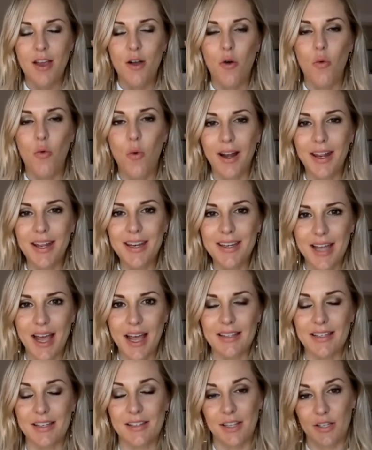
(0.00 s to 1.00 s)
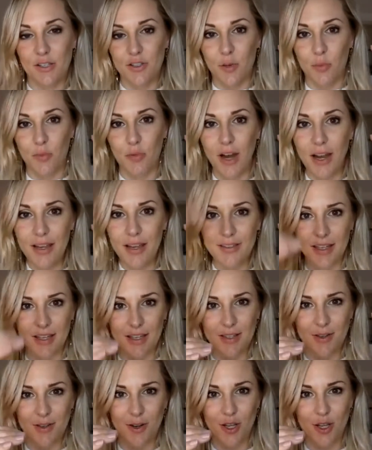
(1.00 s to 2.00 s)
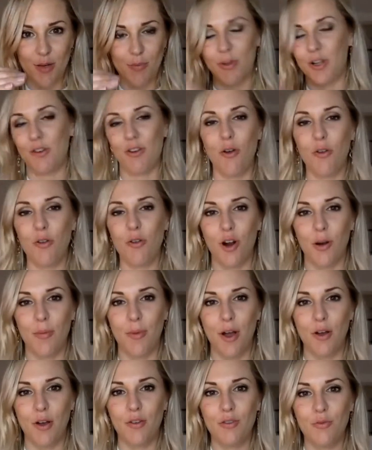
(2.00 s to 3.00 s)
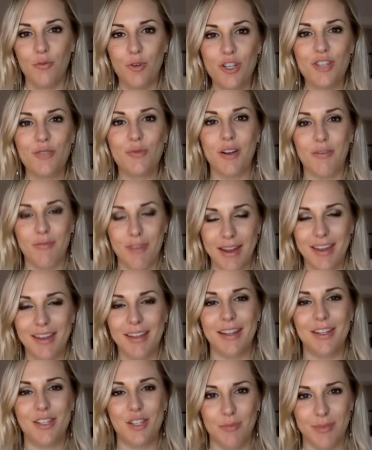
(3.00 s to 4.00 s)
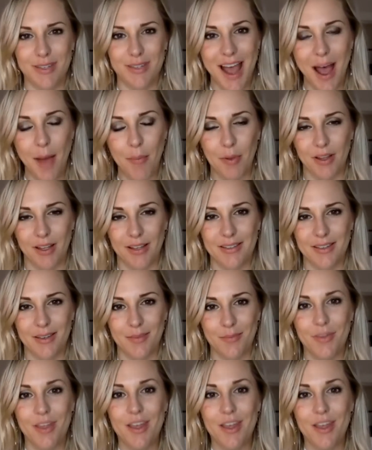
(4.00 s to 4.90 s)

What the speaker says: what it does is it suppresses your human growth hormone, which is what regulates your metabolism.